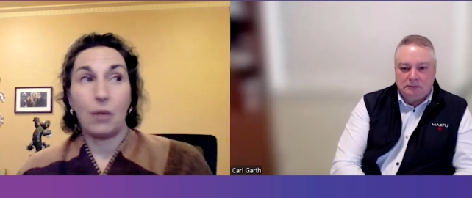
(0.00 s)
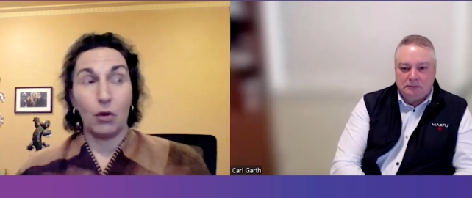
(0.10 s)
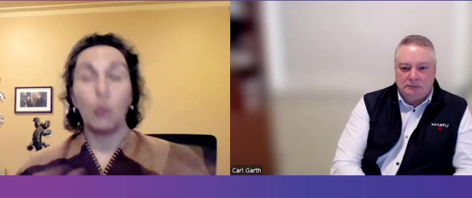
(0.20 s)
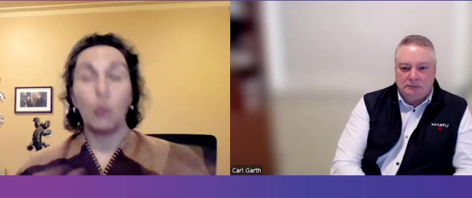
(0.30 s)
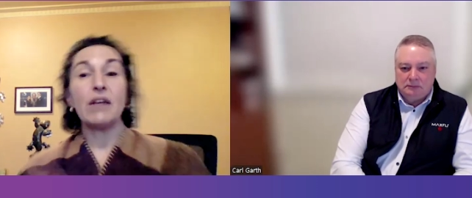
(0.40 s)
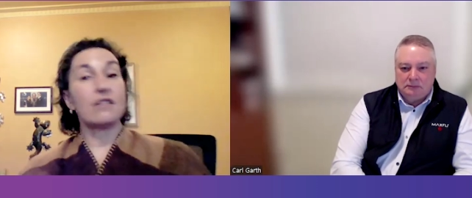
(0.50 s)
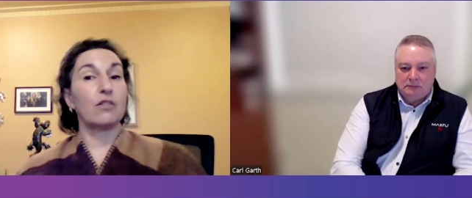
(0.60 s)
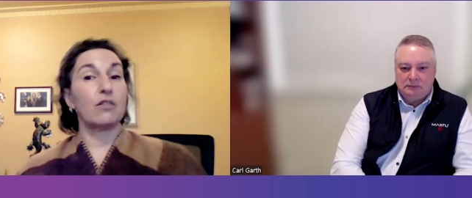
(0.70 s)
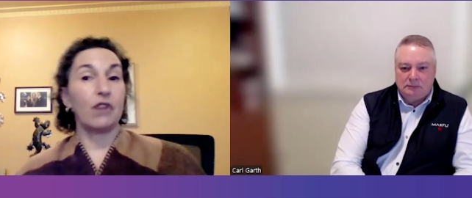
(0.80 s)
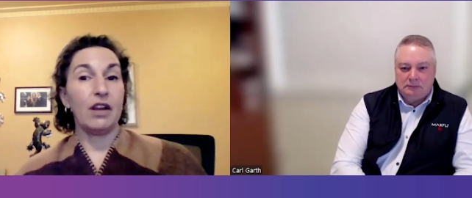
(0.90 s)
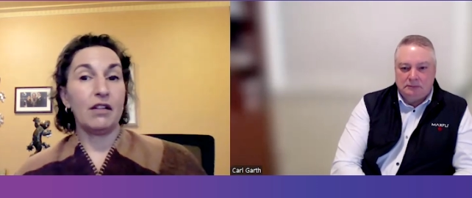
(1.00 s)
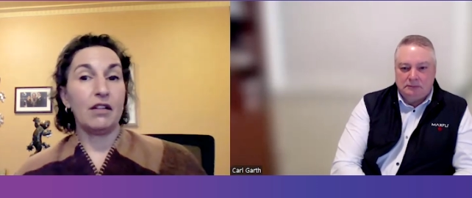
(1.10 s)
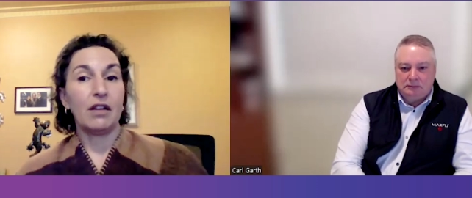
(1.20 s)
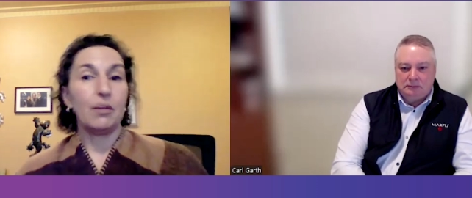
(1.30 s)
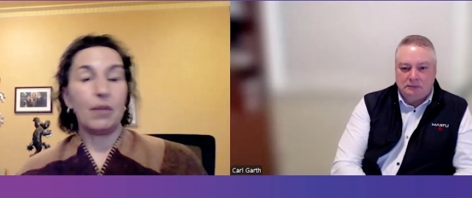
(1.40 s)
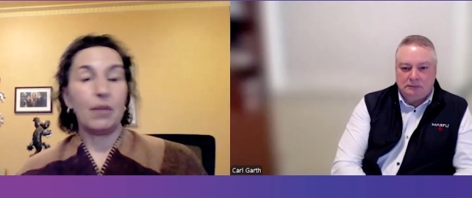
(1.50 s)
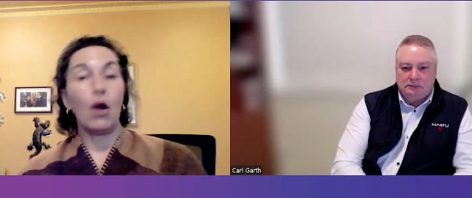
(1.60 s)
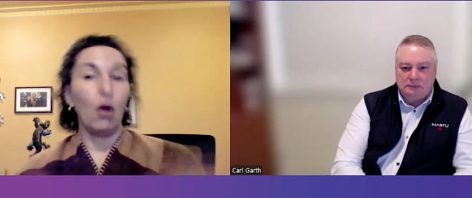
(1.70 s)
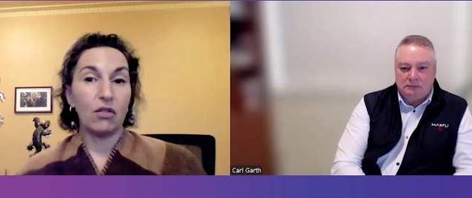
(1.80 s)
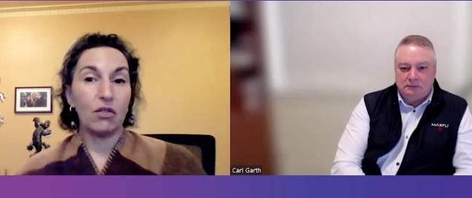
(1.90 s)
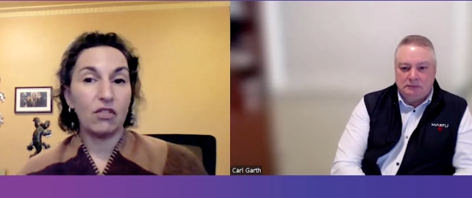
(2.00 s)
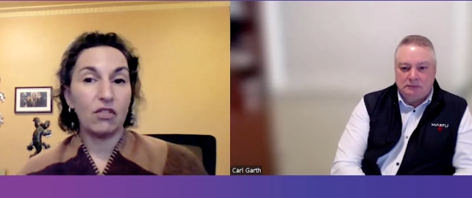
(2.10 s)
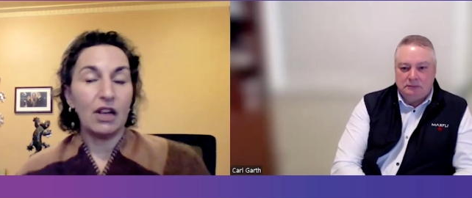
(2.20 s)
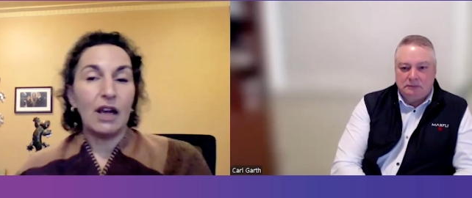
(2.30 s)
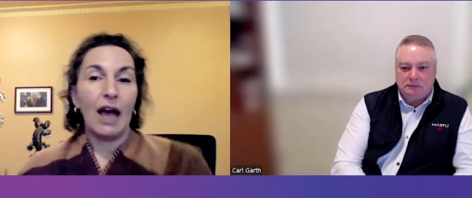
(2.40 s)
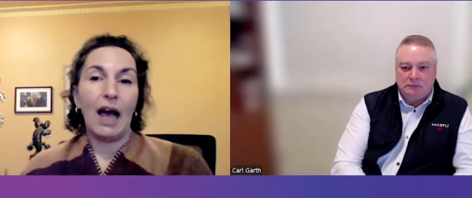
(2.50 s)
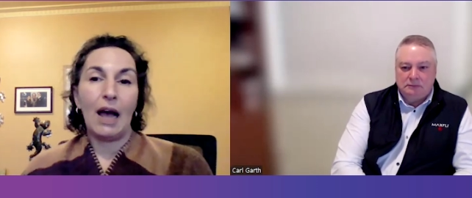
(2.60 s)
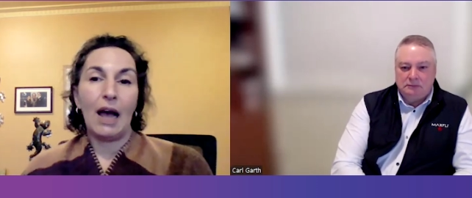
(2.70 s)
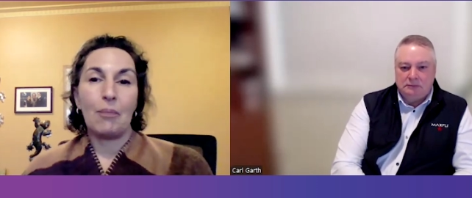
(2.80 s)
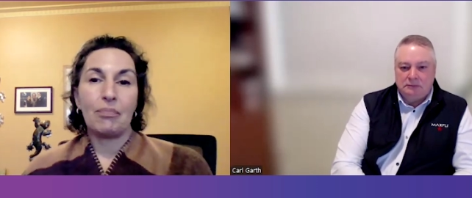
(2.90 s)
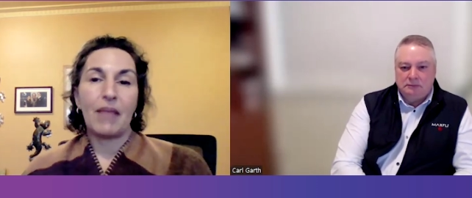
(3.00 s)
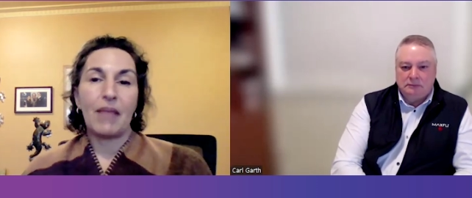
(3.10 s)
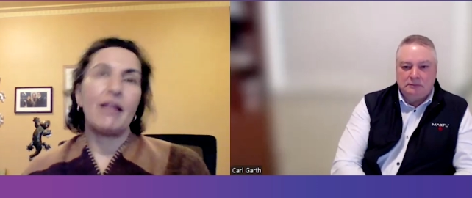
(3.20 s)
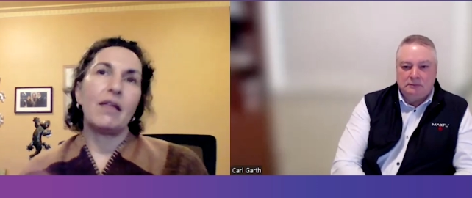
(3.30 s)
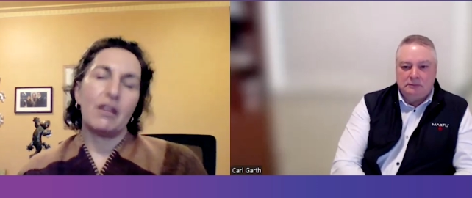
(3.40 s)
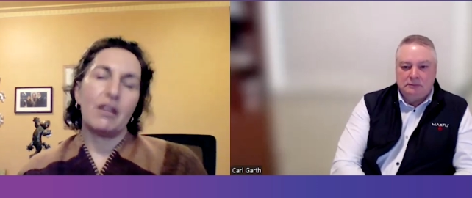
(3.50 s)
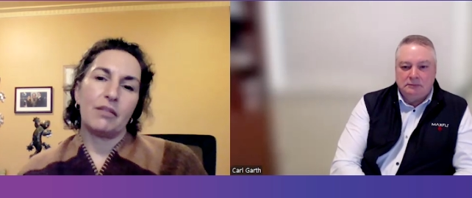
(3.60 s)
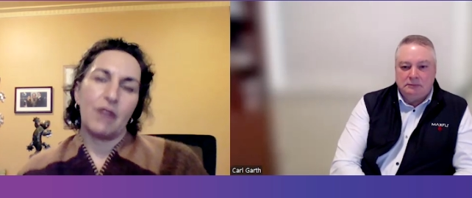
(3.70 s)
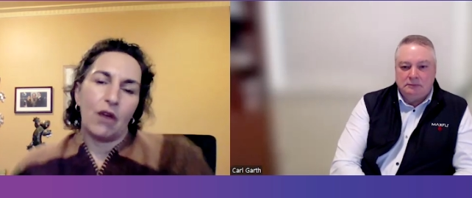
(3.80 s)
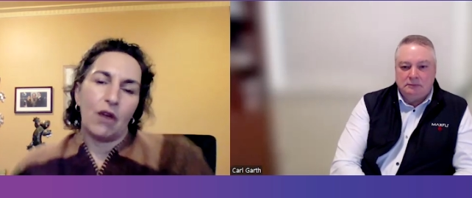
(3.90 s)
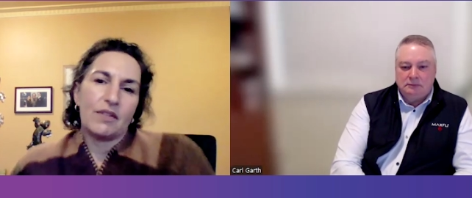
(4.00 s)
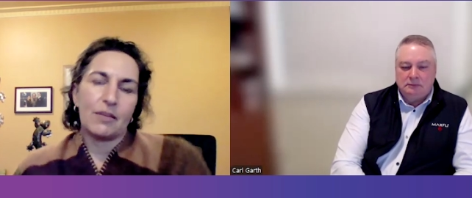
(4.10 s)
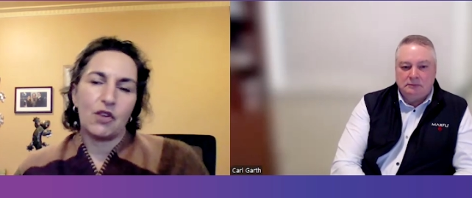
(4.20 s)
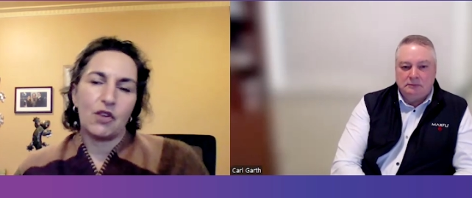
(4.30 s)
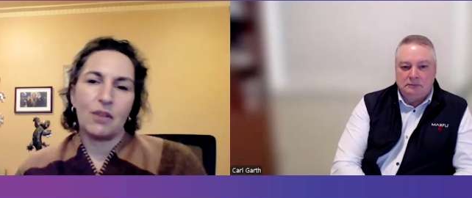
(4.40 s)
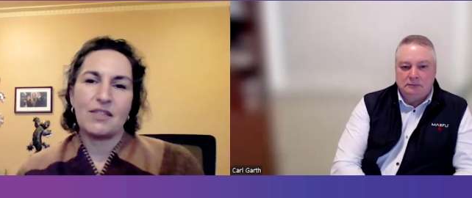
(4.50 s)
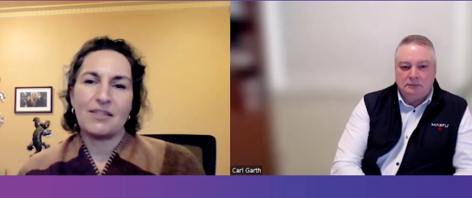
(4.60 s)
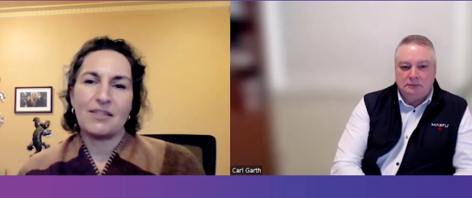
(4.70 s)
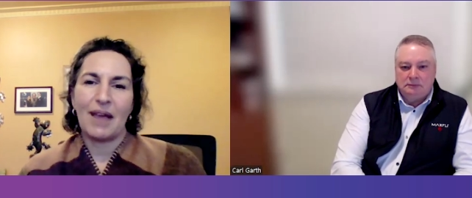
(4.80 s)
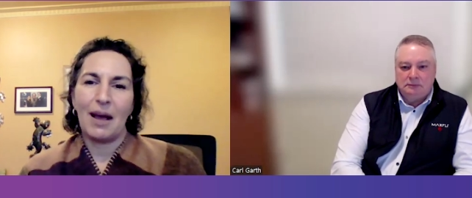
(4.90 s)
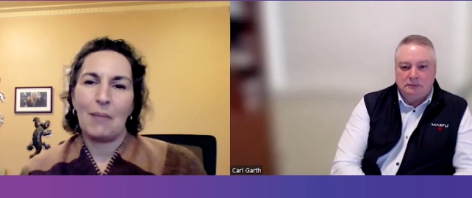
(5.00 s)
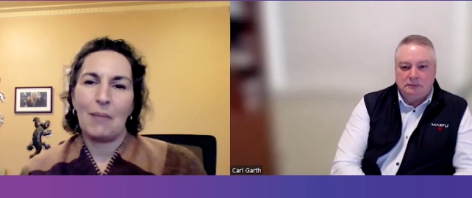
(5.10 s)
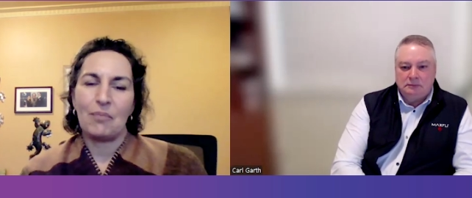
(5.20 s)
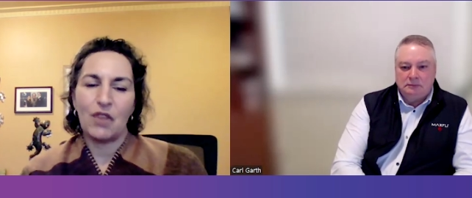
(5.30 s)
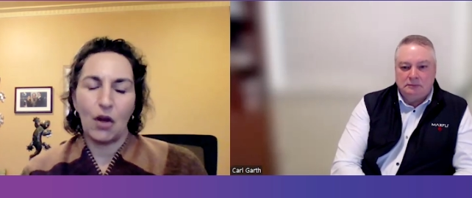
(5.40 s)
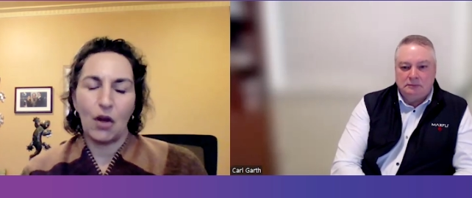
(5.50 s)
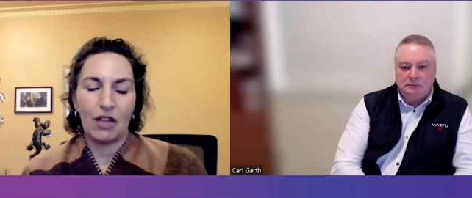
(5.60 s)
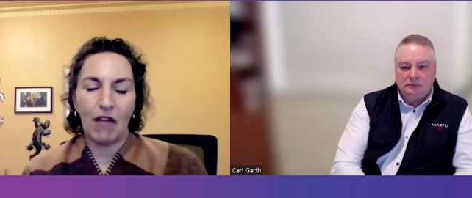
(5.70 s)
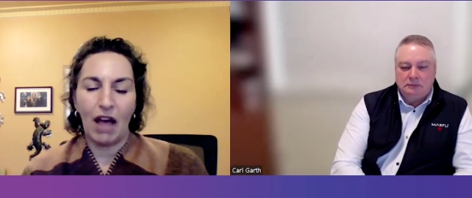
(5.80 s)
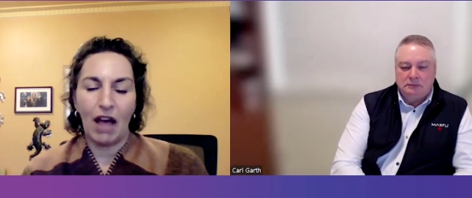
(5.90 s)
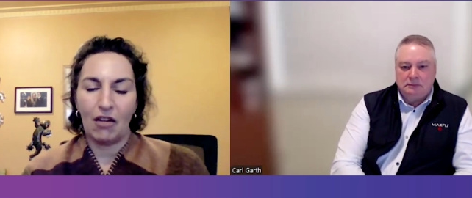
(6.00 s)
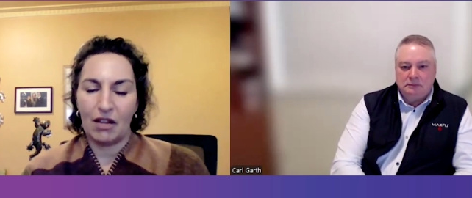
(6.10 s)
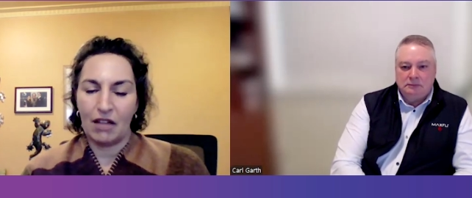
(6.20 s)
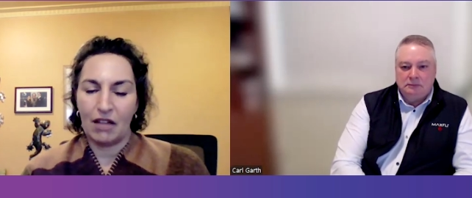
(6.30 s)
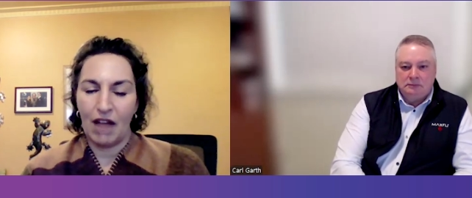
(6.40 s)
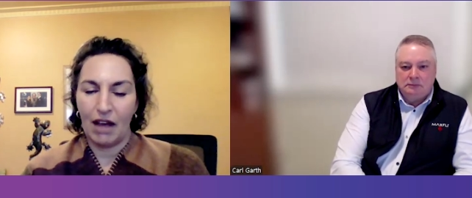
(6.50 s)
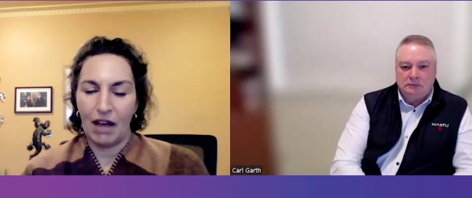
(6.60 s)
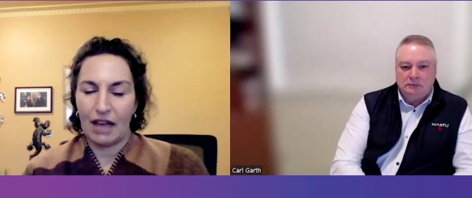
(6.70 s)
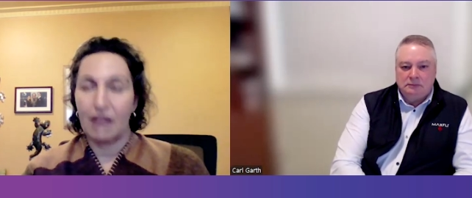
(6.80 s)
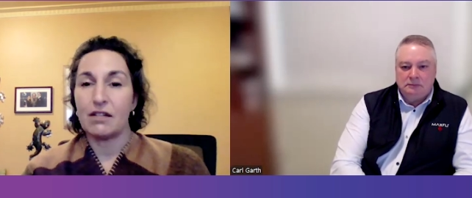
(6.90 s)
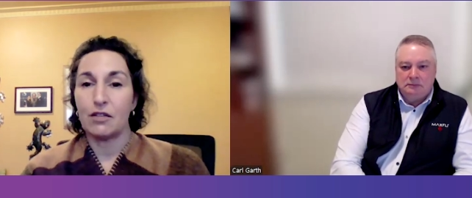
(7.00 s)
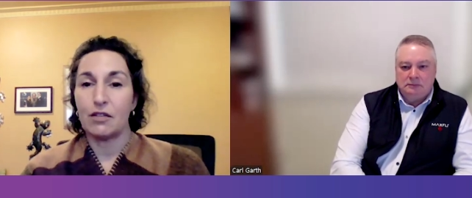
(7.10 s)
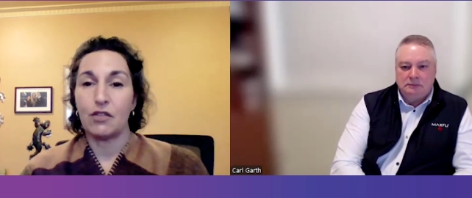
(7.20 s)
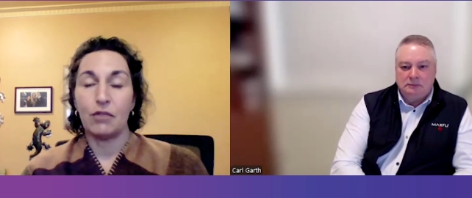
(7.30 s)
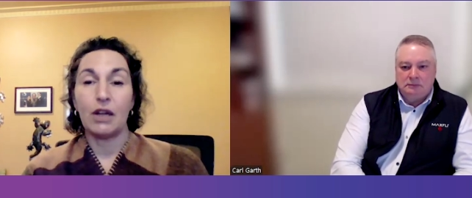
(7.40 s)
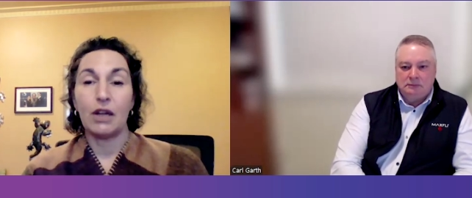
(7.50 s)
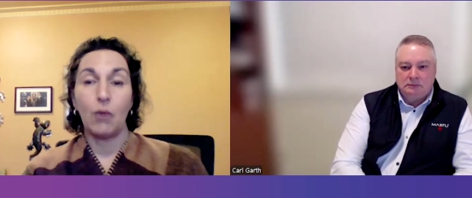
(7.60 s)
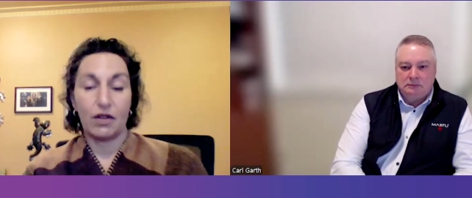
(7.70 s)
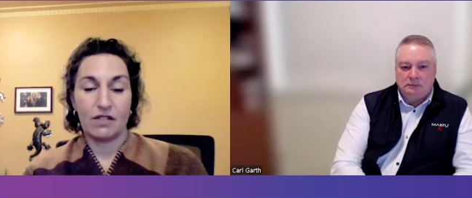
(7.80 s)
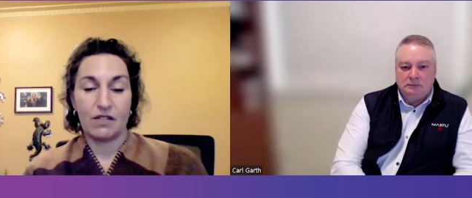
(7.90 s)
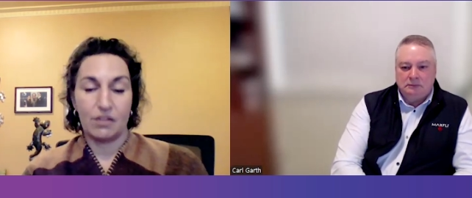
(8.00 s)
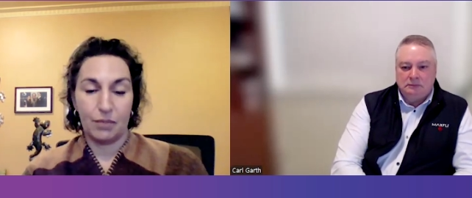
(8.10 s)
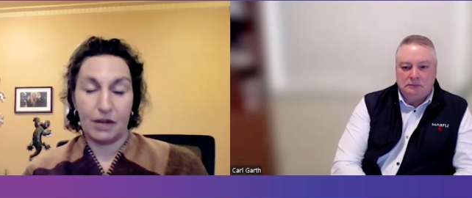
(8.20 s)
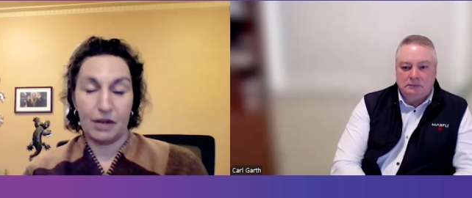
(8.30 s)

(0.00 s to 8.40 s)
Speaker 1: Look, we disagreed because um, and yet there are, you know, sometimes, um, you know, there are there are counsellors who really want us to be